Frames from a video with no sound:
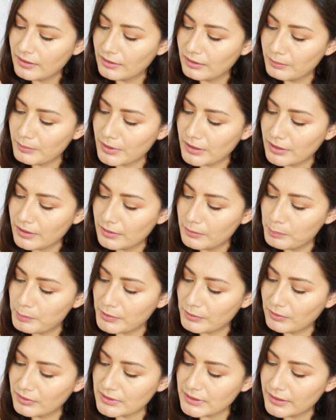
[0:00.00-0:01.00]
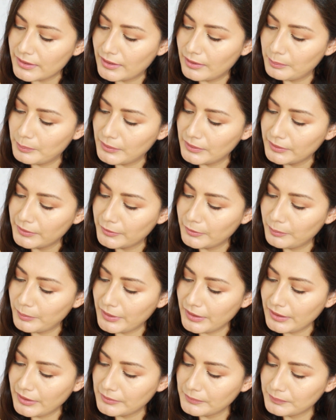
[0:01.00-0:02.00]
Let me build it up a little
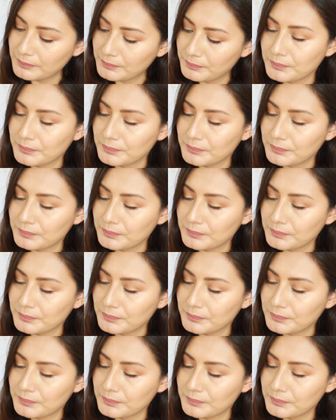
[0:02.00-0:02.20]
bit.